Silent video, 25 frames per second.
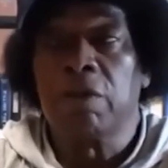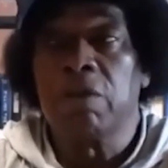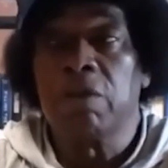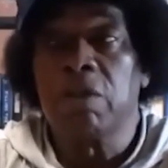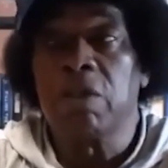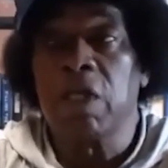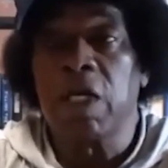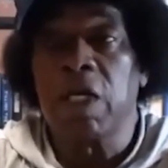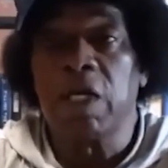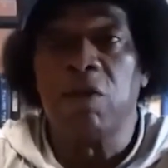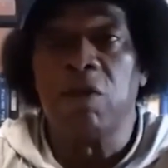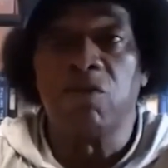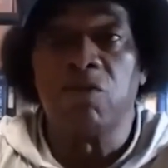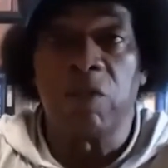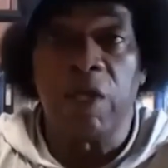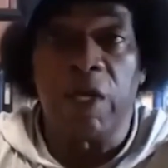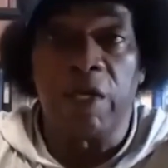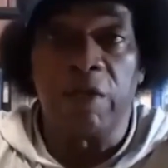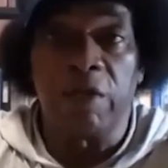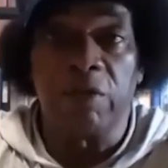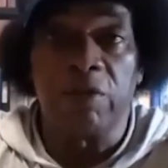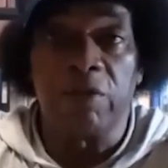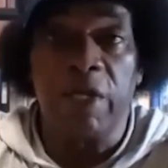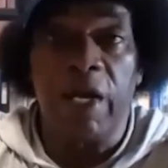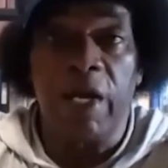the
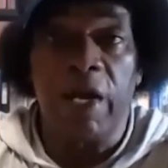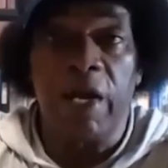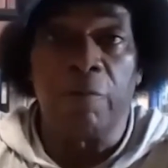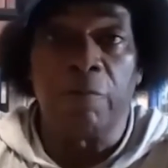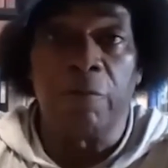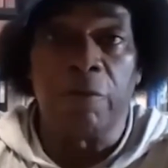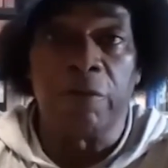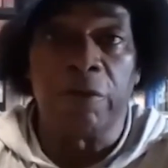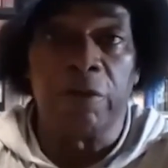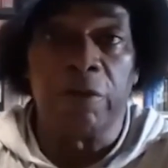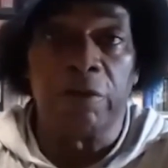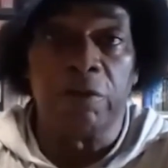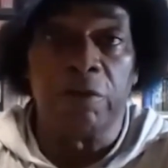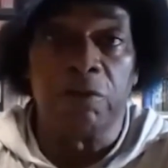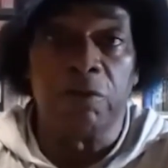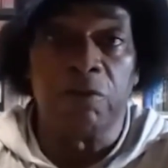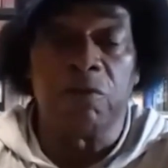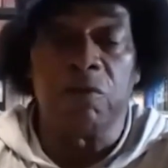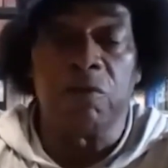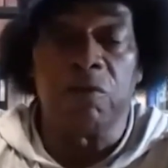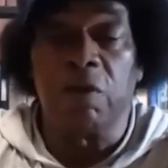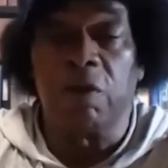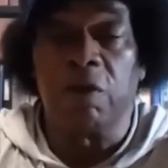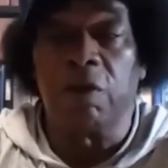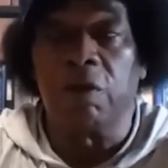Asiatic
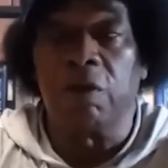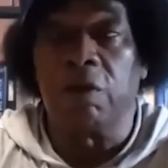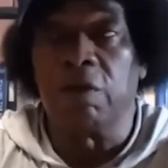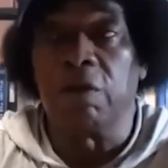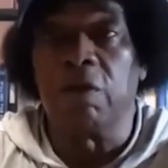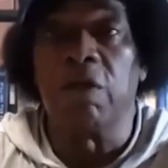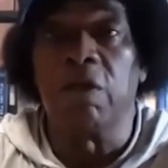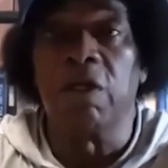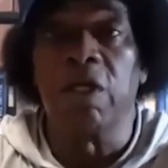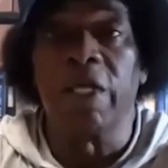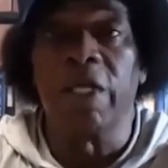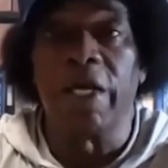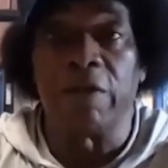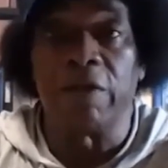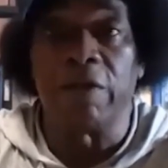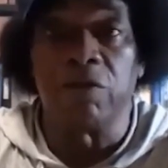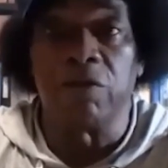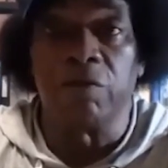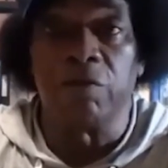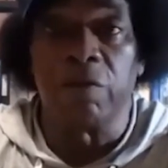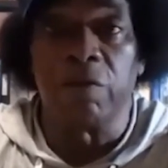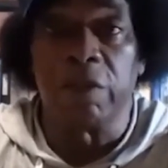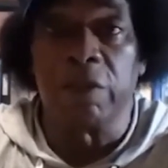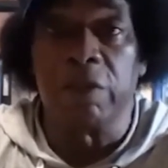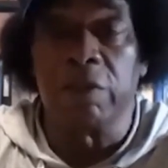Africans
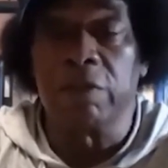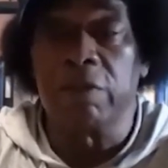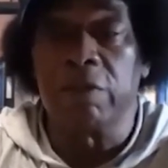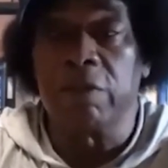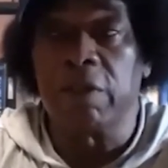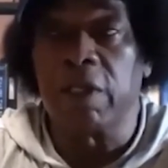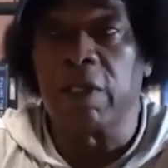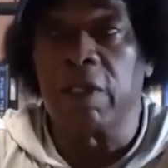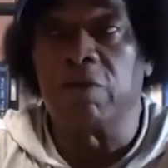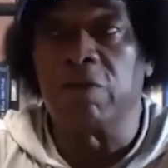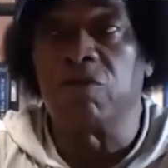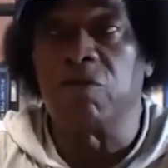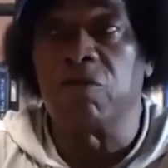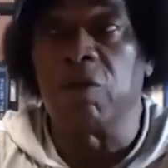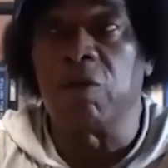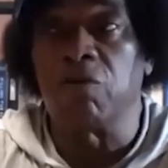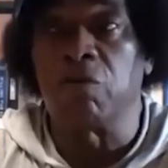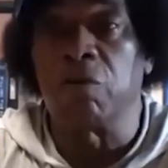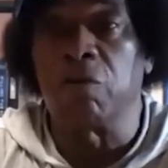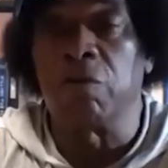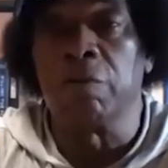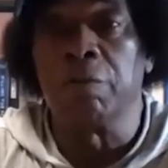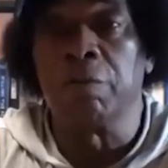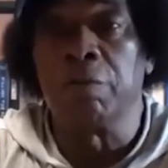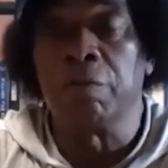collectively,
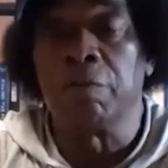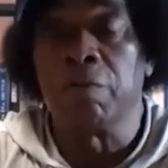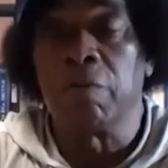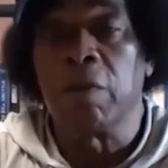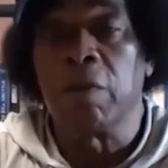etc.